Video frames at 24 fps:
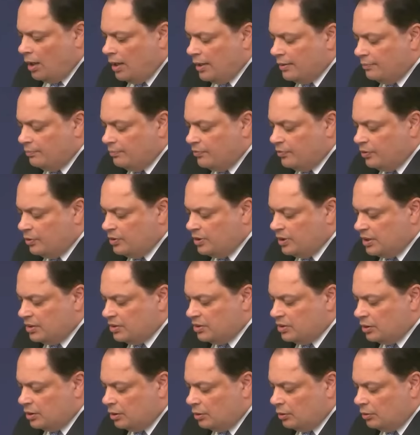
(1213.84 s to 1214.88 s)
why
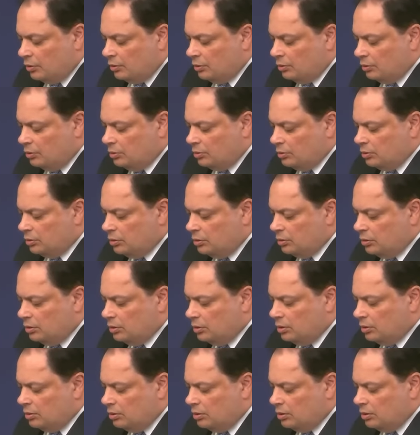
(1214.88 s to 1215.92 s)
Fujitsu
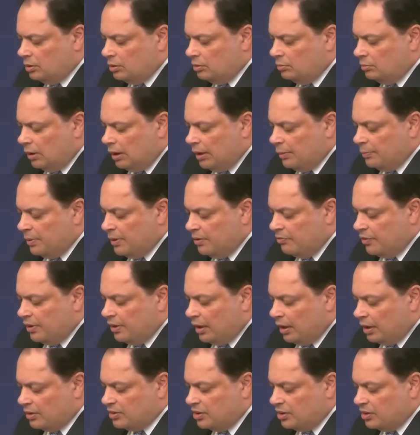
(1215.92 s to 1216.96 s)
might be
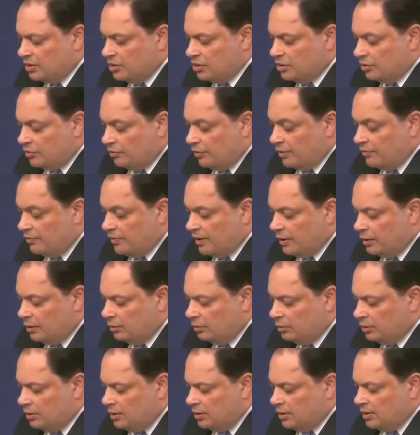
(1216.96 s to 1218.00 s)
reluctant to
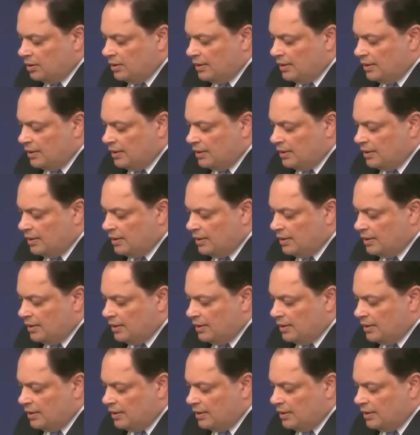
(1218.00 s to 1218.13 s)
reveal